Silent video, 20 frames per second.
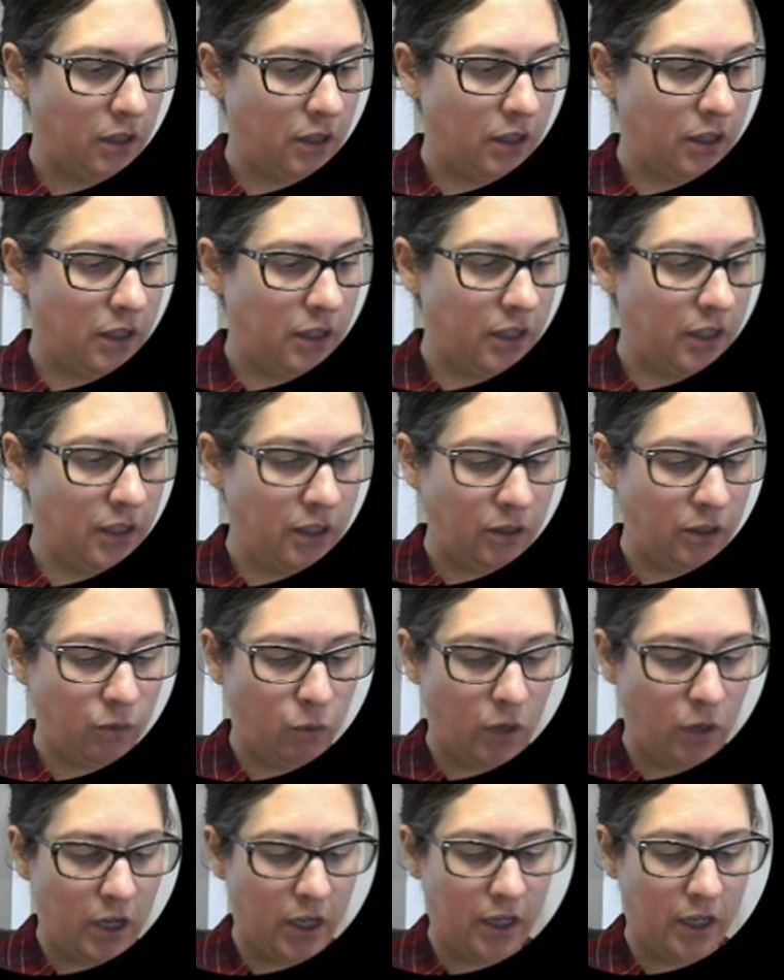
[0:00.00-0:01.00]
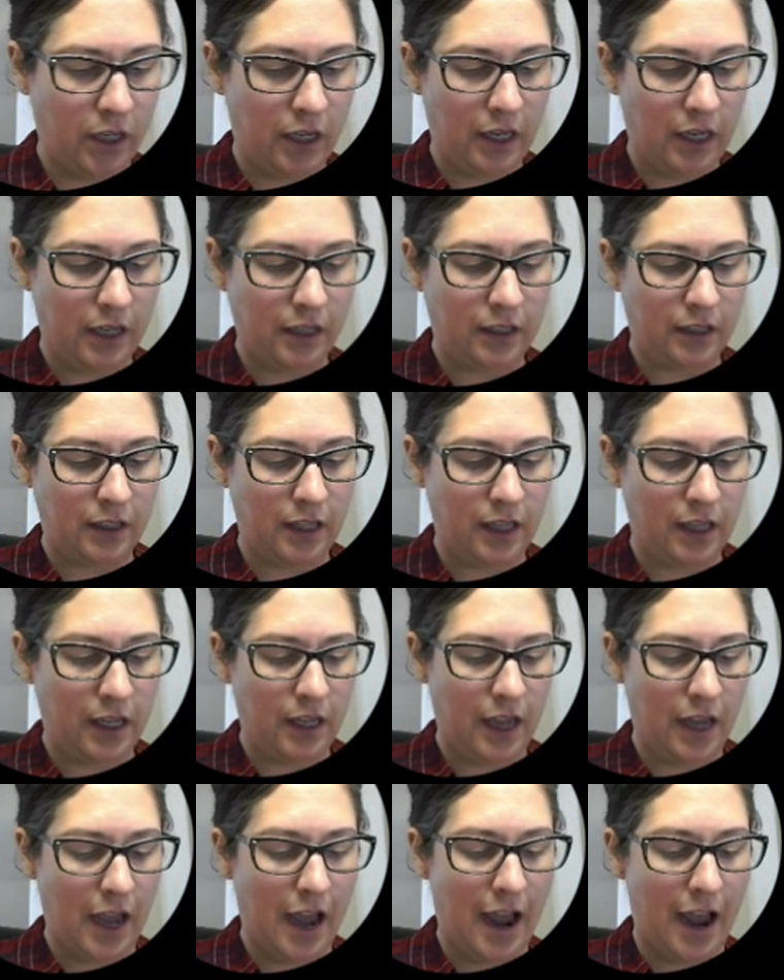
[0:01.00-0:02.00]
this one is
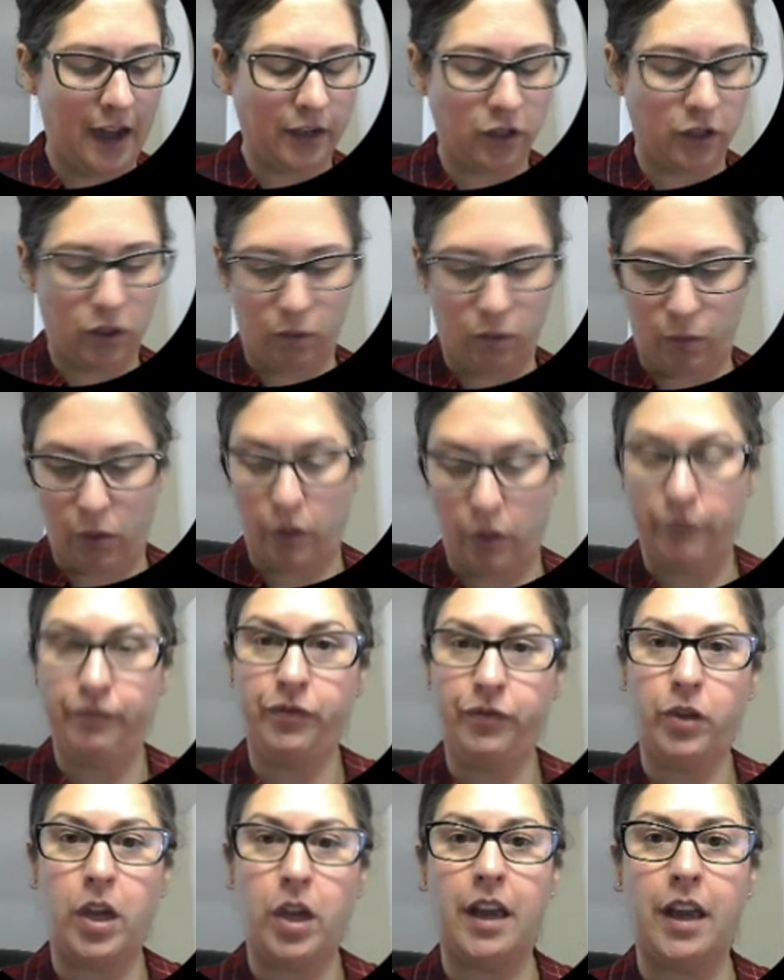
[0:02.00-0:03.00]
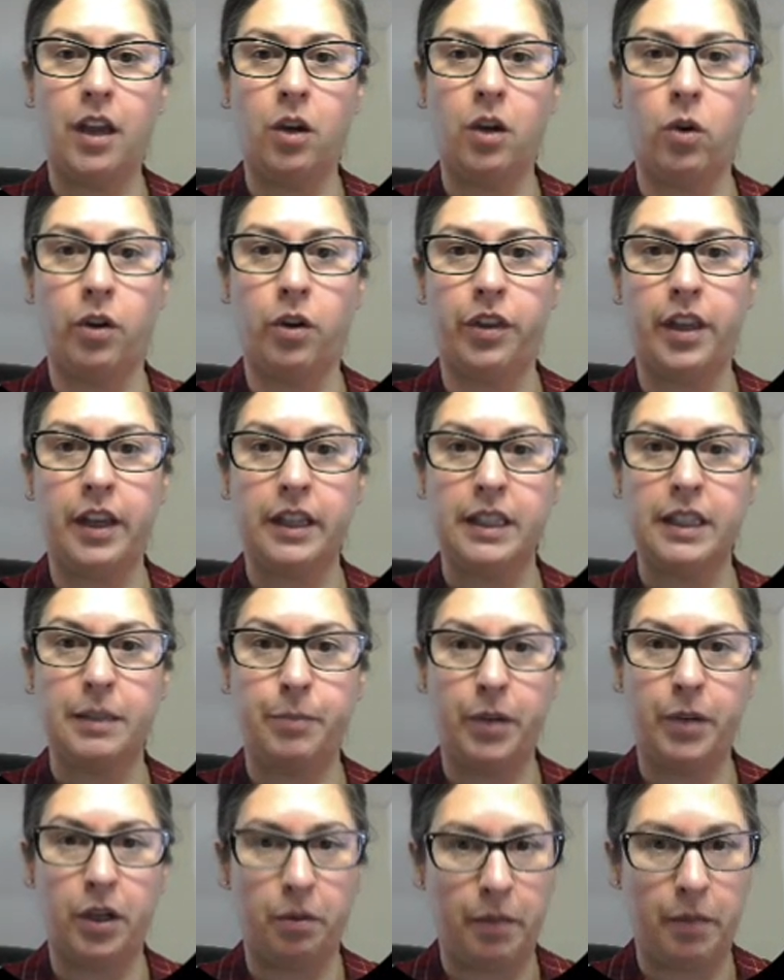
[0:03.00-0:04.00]
the actual, okay, or the
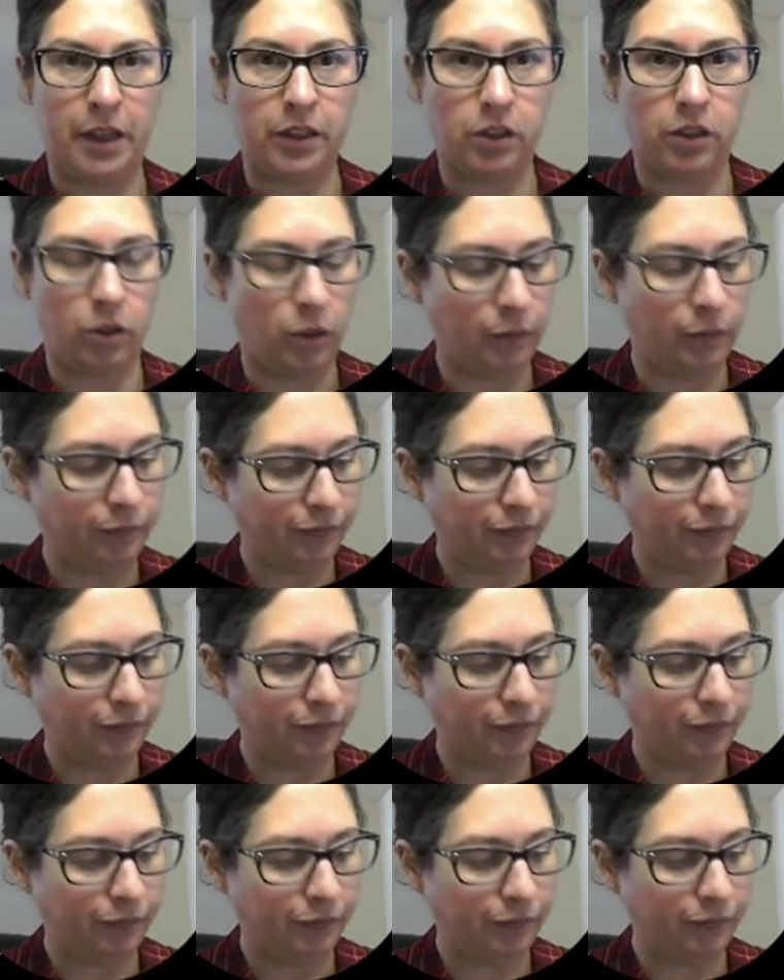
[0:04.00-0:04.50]
experimental.